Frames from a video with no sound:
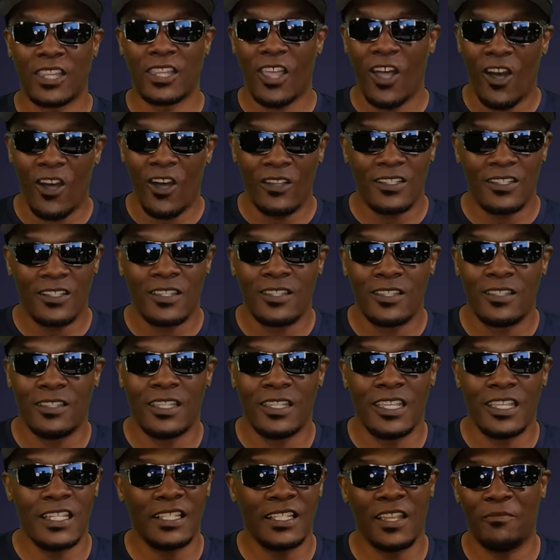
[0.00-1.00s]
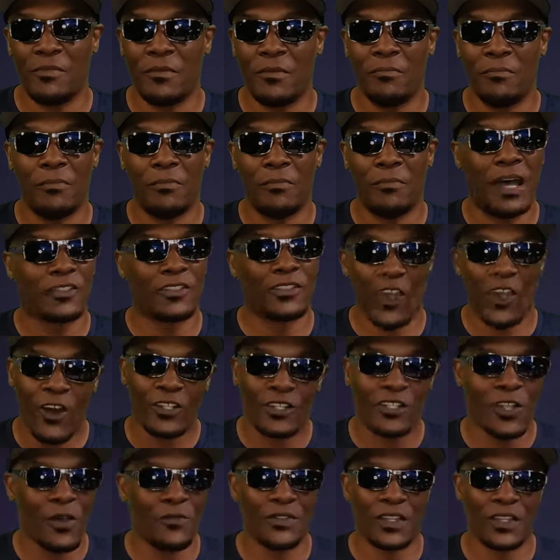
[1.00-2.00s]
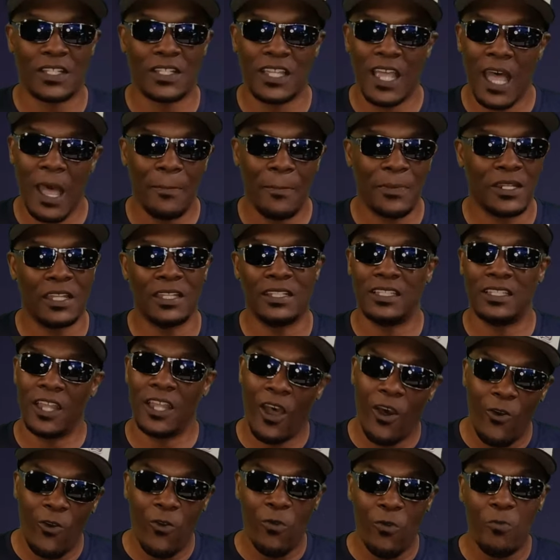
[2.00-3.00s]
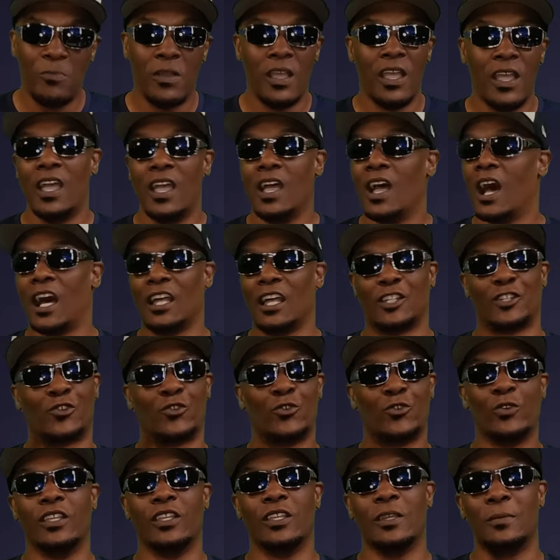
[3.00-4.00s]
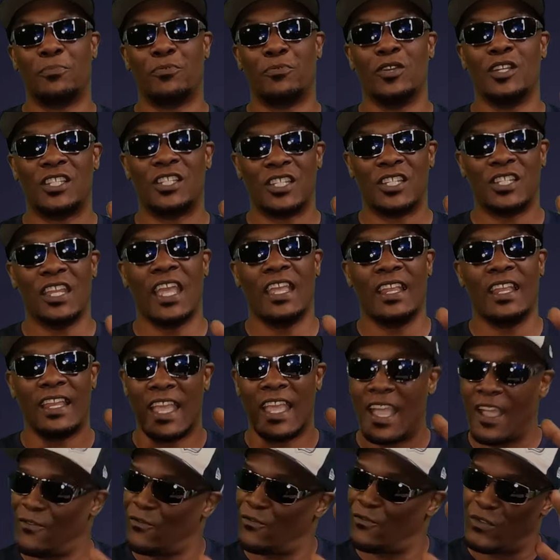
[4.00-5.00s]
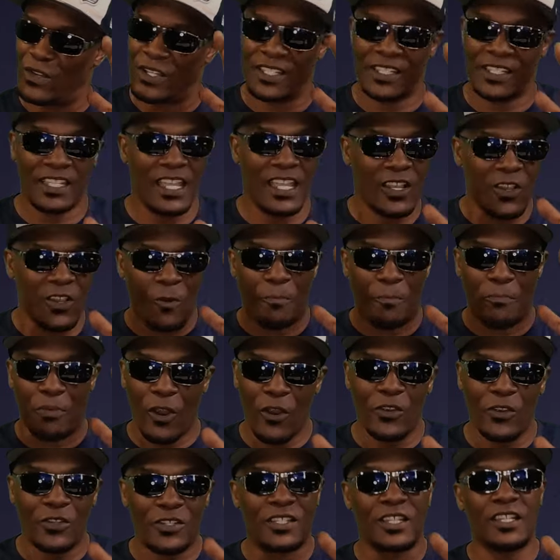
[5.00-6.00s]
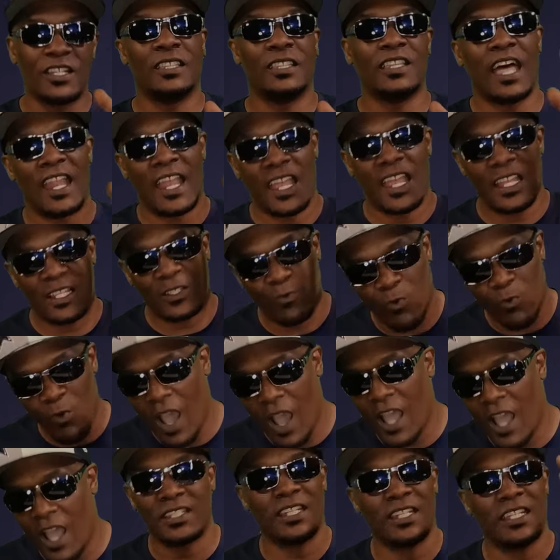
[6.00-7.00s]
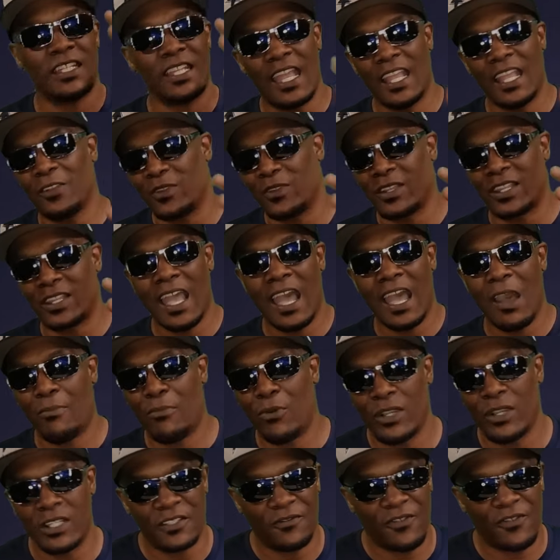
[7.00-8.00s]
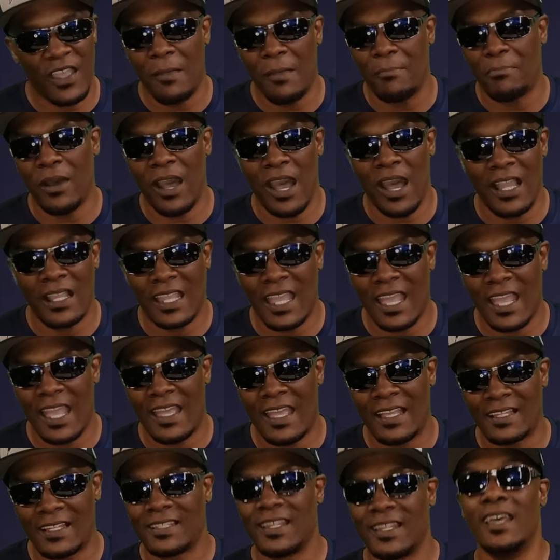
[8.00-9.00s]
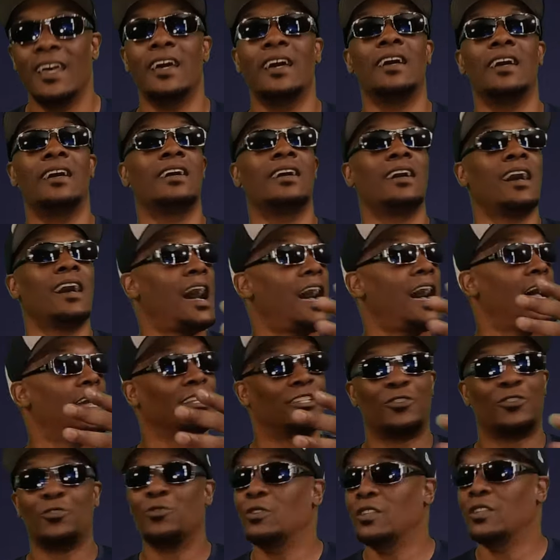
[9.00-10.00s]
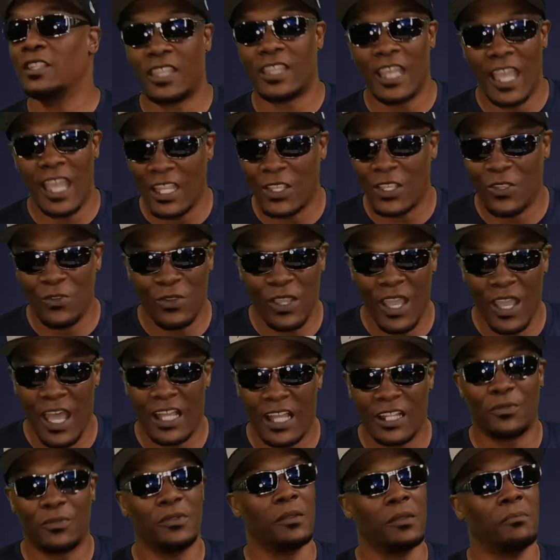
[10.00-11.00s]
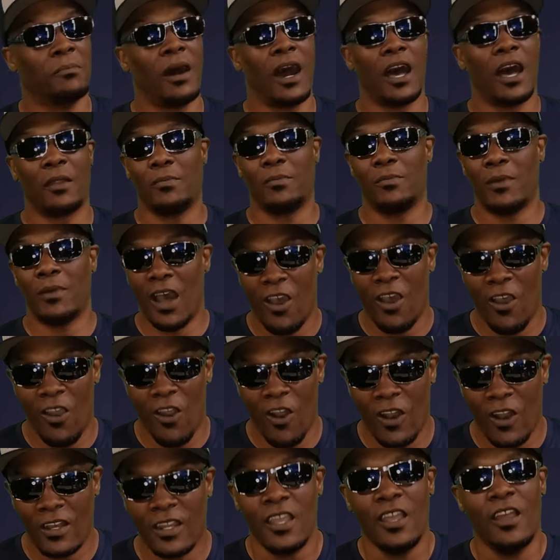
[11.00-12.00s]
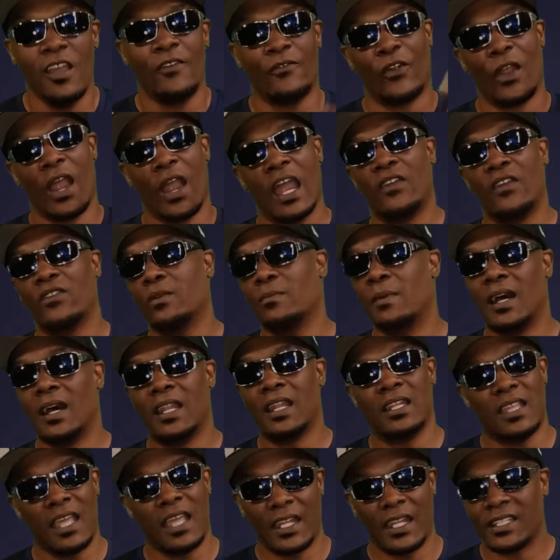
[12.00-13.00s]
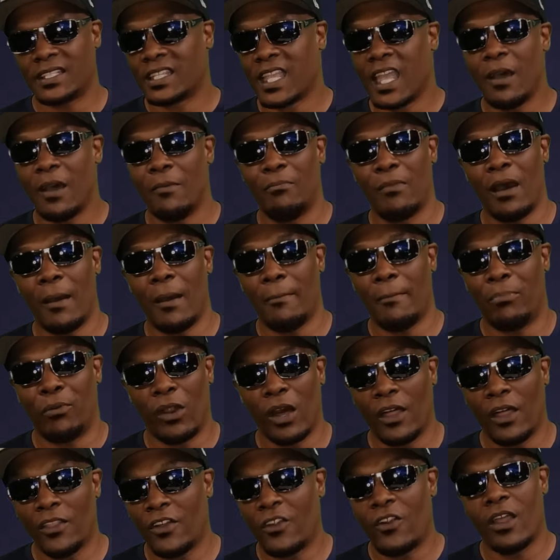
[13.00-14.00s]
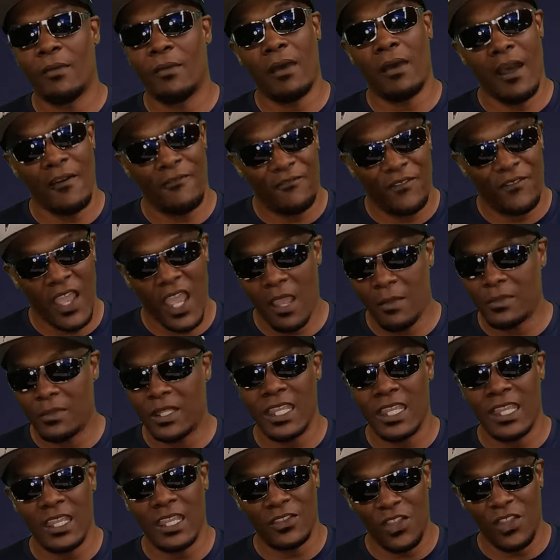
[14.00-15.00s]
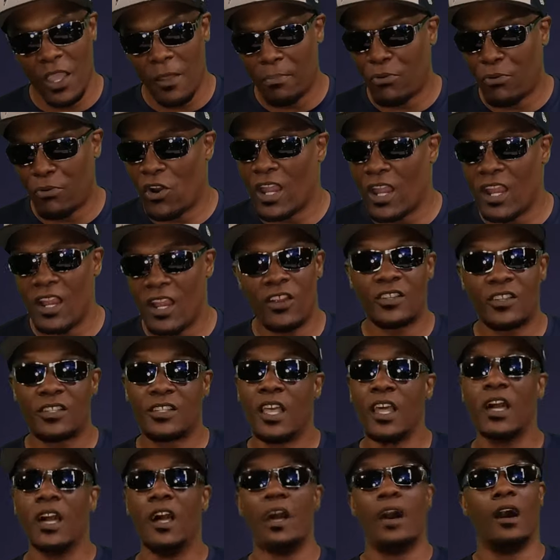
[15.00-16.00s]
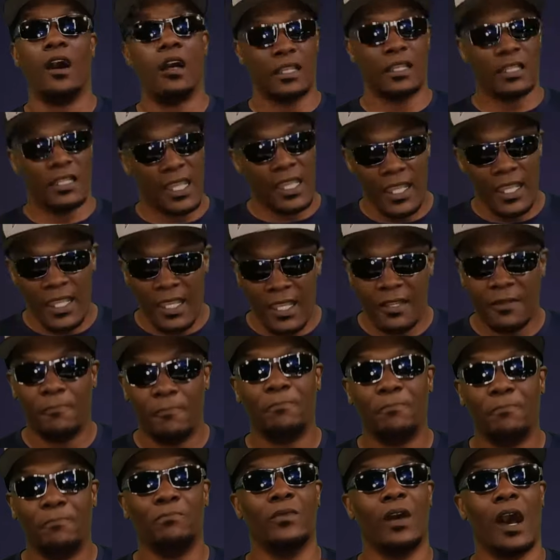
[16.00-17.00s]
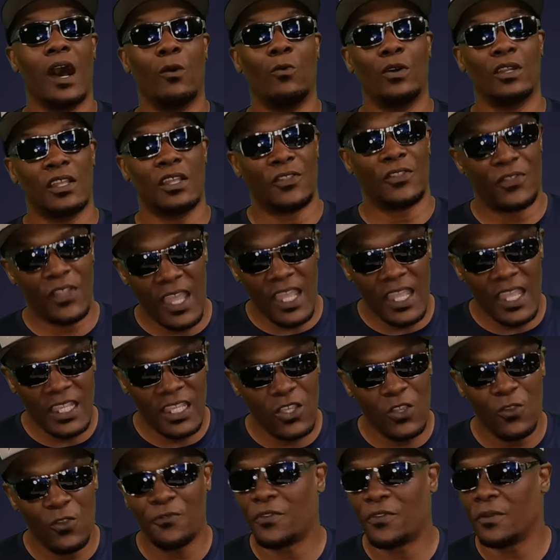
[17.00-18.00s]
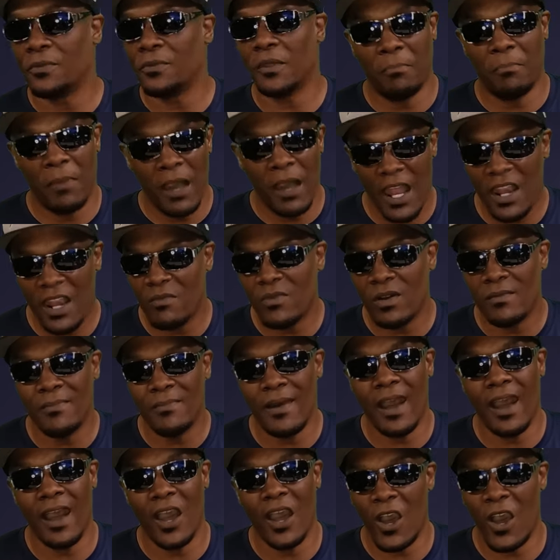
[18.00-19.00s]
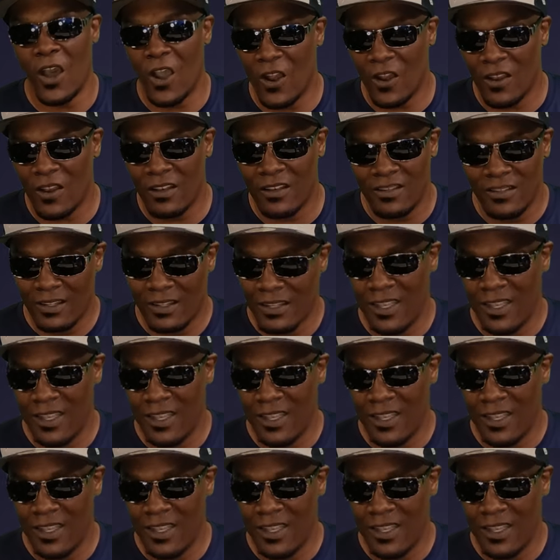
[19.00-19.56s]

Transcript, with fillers: thoughts. These have been my thoughts off the top of the dome. I truly appreciate every single person that has watched the Angry Cowboys fan podcast I truly thank you guys from the bottom of my heart for everybody that has kept my brother and my family in their prayers. Again, I want to thank you from the bottom of my heart.